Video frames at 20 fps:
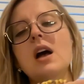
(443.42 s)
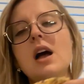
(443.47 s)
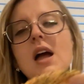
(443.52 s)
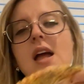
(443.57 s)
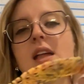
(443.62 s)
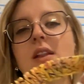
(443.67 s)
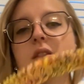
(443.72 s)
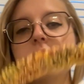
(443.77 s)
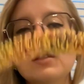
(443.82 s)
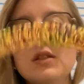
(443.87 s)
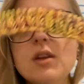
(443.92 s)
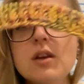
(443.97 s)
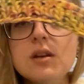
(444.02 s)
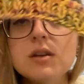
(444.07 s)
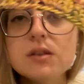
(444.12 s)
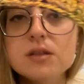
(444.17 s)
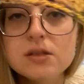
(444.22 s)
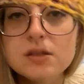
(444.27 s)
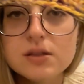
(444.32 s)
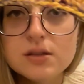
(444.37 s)
it
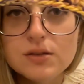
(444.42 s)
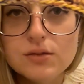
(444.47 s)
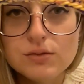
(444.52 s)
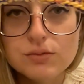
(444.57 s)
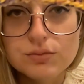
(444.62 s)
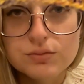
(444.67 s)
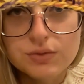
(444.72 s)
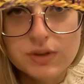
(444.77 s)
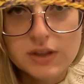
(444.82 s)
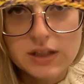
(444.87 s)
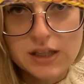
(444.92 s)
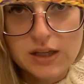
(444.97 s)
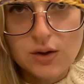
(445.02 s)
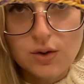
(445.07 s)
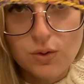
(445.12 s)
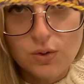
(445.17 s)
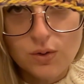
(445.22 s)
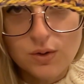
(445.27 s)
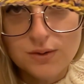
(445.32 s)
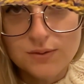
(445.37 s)
looks really
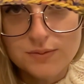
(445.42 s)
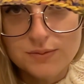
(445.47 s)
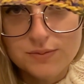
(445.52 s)
cool,